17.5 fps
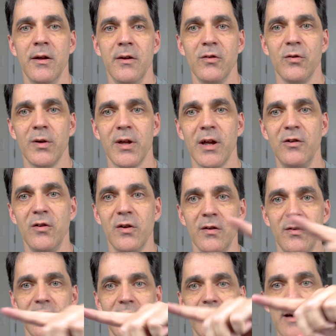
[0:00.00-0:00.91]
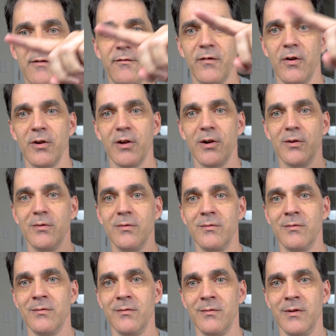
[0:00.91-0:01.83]
So again, you can see that
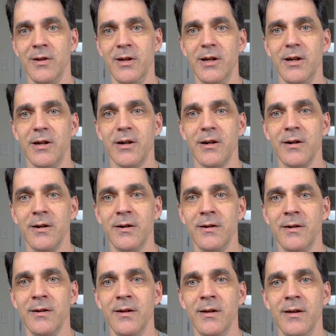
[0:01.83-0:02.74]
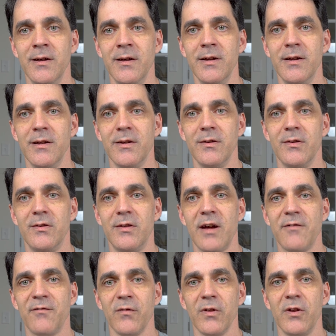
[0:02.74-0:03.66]
photo here is
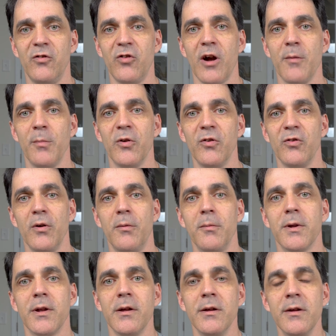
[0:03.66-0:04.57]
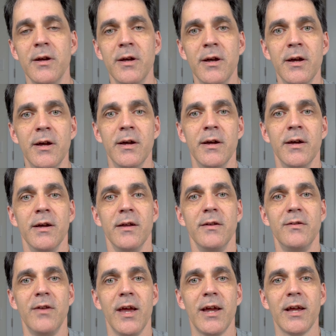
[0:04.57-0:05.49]
definitely sharper. So I'm going to
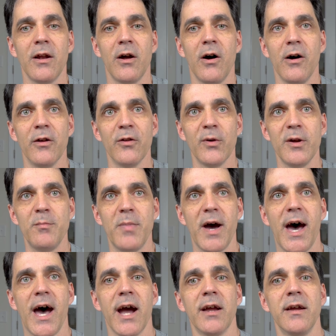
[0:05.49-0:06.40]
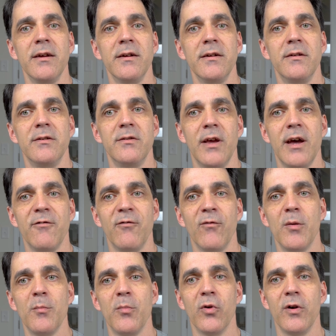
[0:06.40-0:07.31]
take it all the way back to
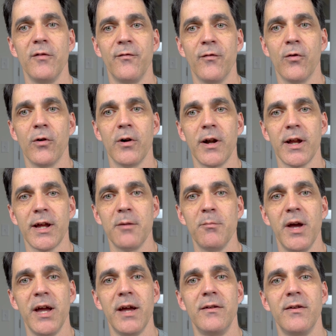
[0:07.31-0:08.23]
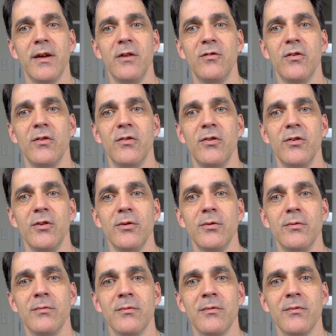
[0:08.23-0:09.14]
f1.4 and again pay attention
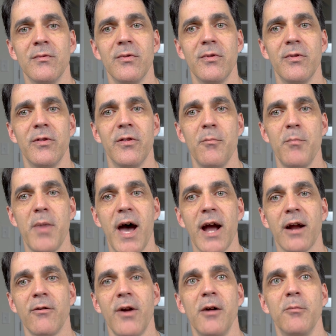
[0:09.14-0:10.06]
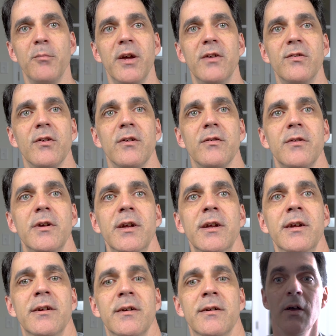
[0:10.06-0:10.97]
to the background
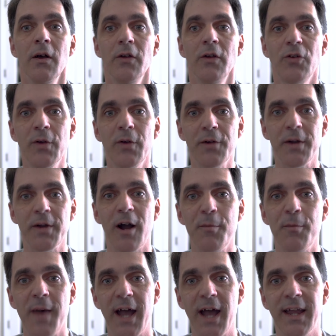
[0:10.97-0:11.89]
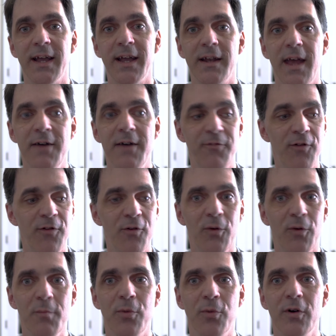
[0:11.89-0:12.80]
basically. So here we are back at
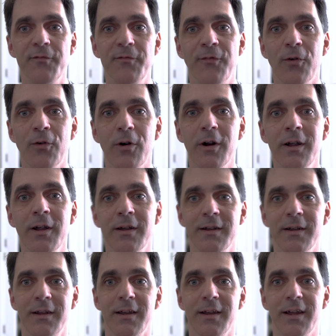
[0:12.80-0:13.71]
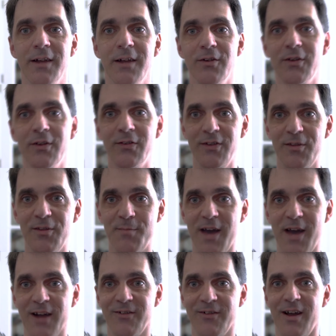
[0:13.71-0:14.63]
f1.4 and again you can see the
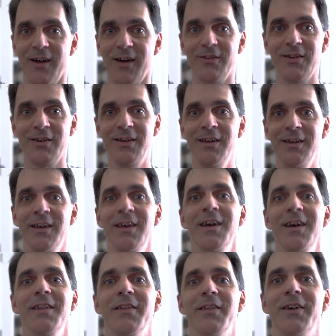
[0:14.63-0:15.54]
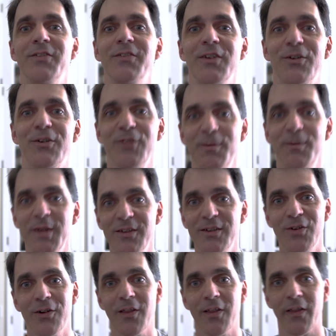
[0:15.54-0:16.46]
background nice and creamy.
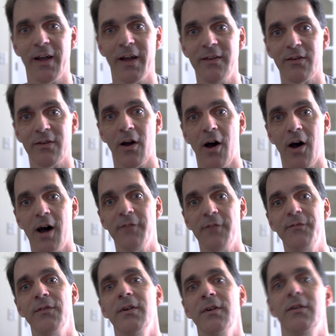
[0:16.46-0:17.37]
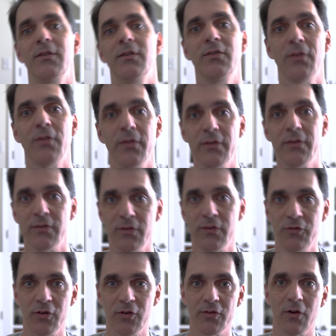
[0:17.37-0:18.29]
Turn the lights off, so this
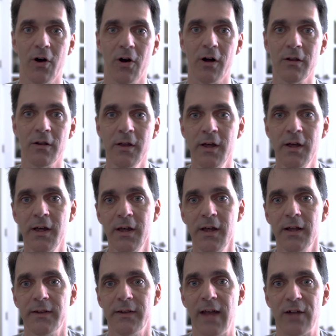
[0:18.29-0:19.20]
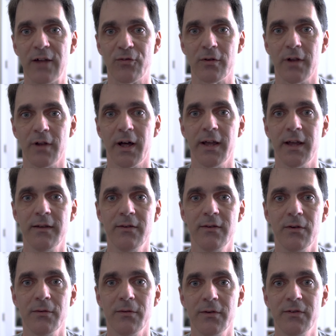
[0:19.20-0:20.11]
is just all natural light.
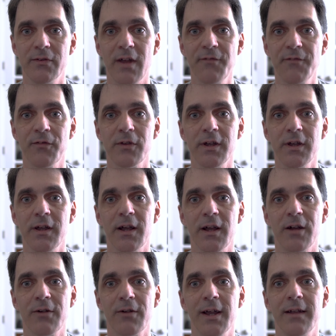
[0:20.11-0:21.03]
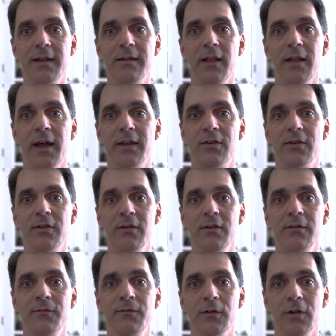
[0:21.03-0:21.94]
So it's definitely a great
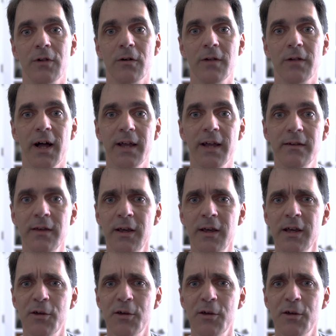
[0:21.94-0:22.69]
lens for low light.